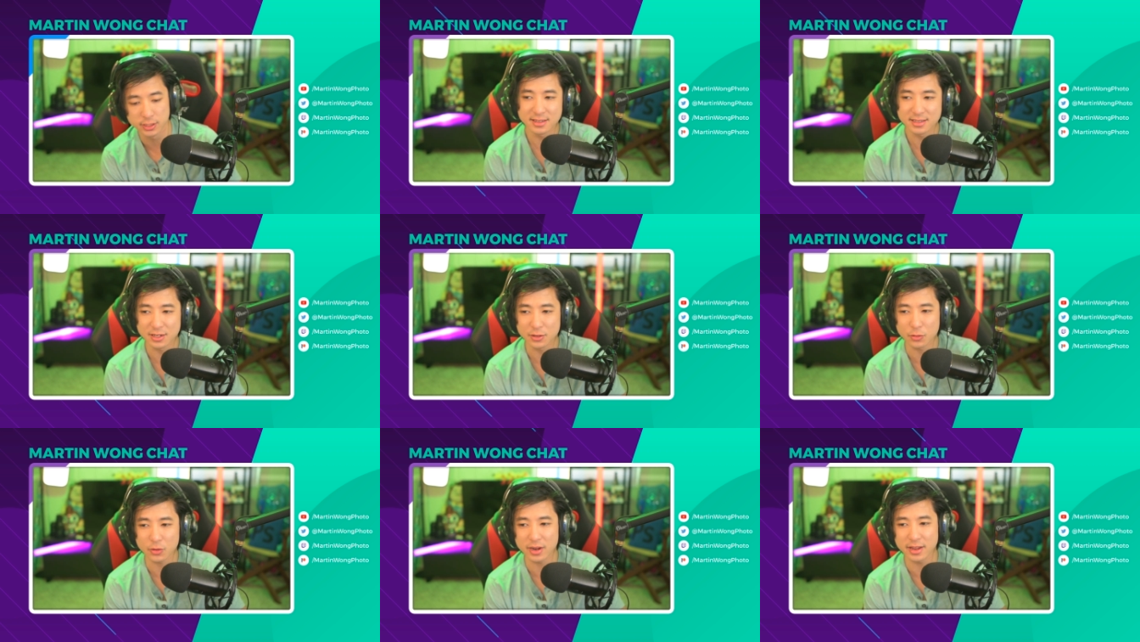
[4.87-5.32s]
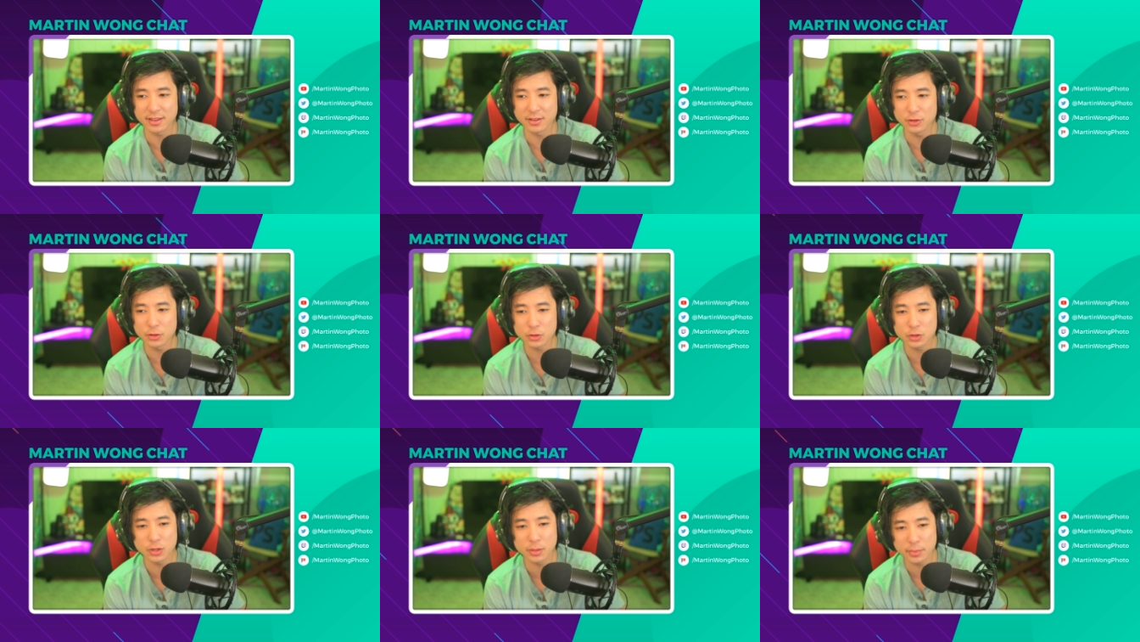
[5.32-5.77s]
He's a great
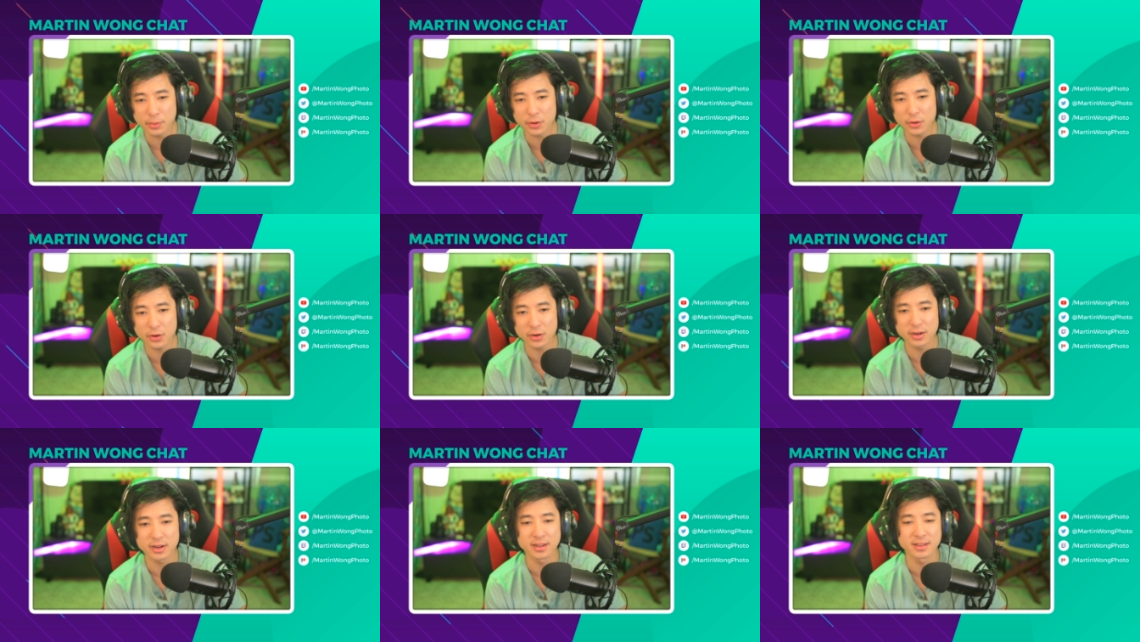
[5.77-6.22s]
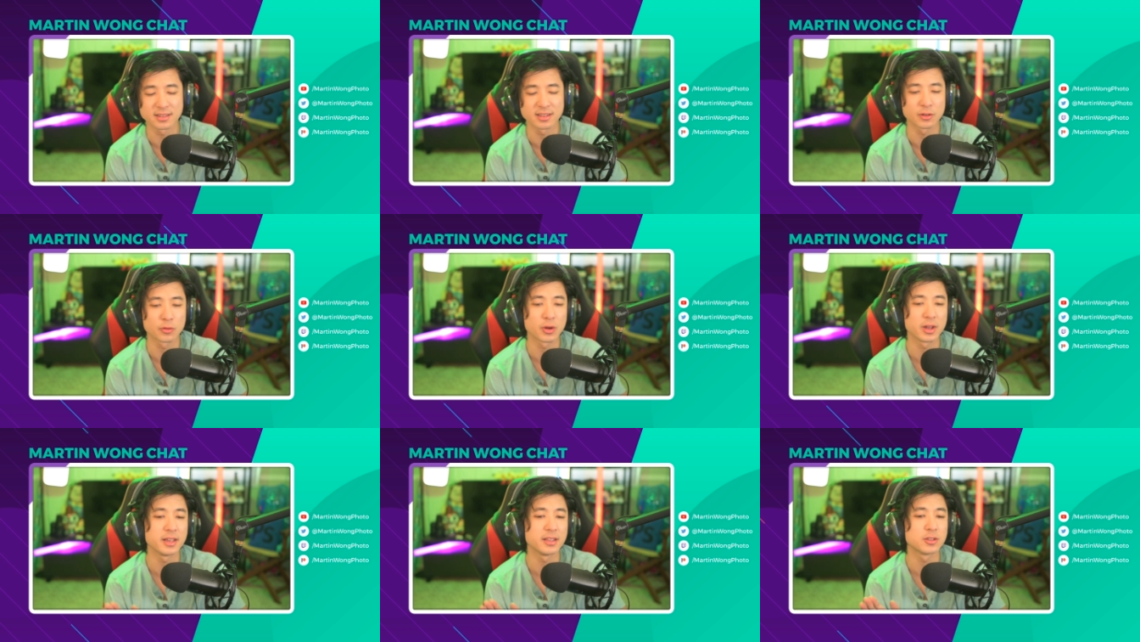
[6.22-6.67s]
YouTuber, he's a
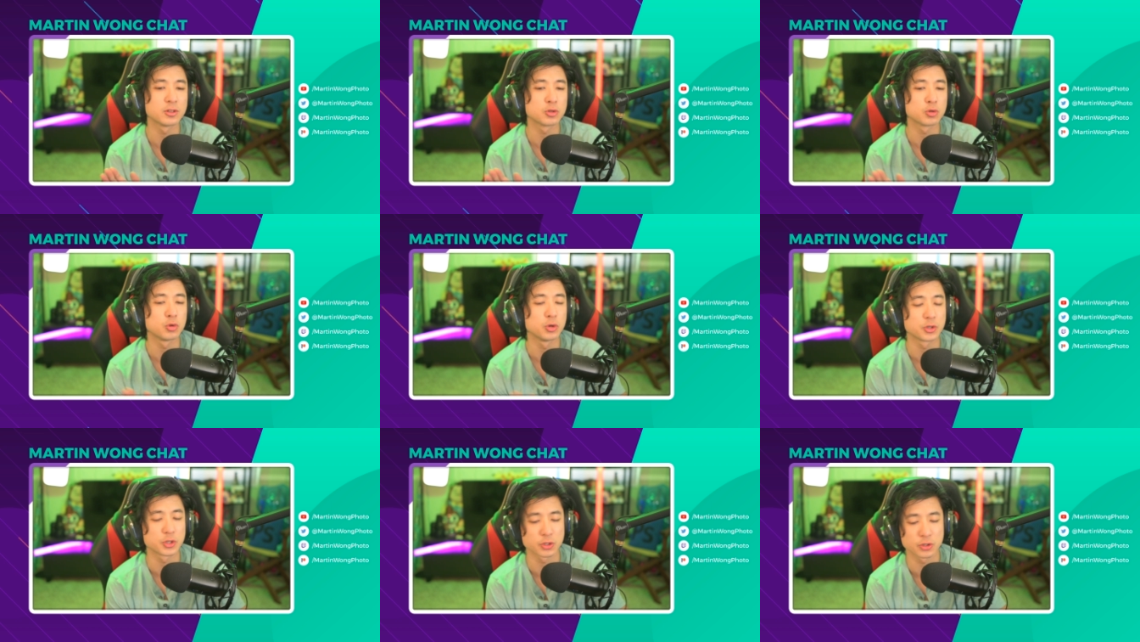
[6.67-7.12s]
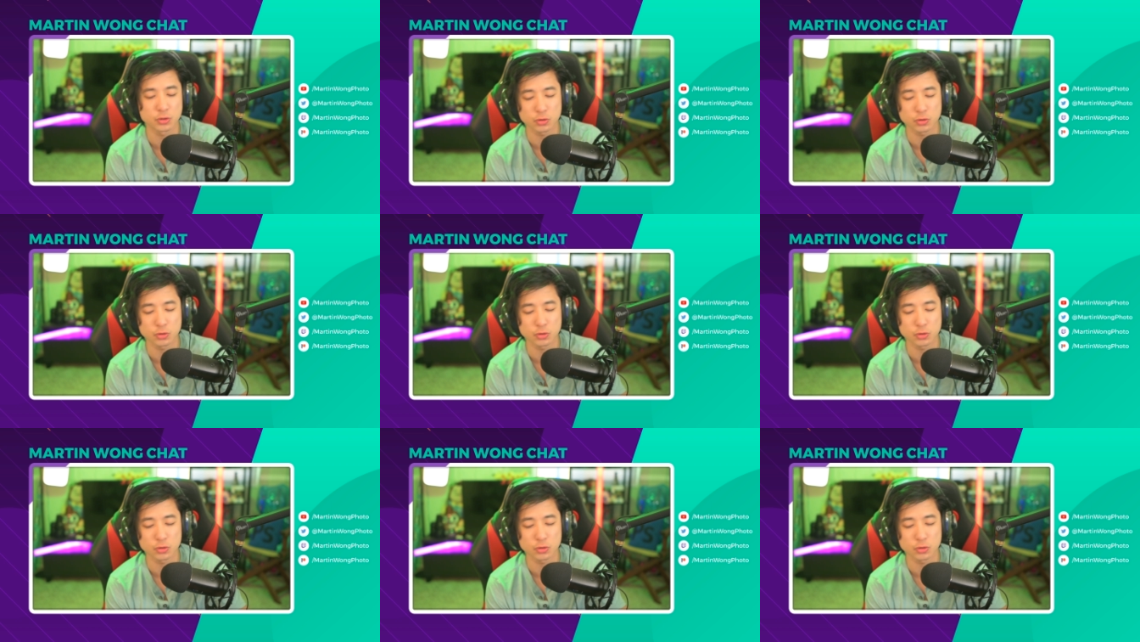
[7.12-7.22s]
great Twitch